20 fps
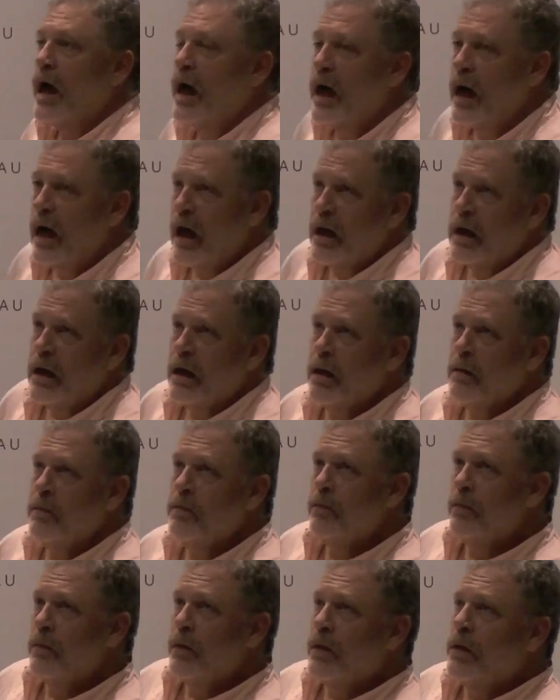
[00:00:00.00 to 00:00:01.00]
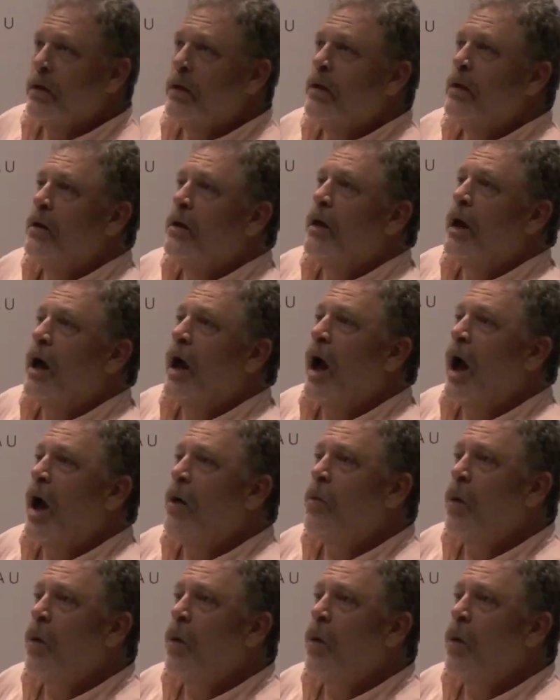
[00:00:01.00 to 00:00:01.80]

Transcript: I, I